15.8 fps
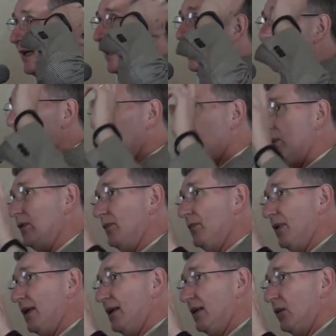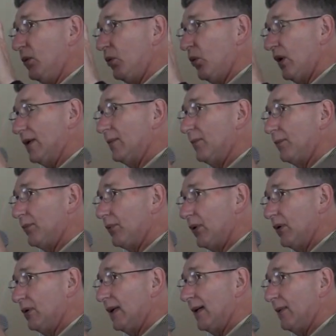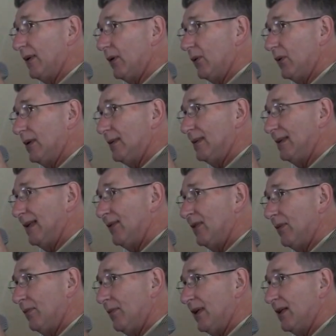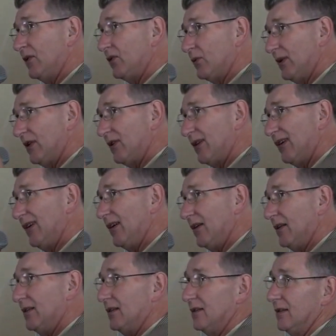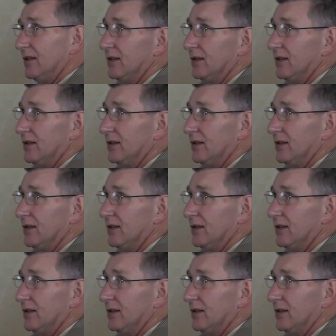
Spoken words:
And what would be the one program that would give the biggest return?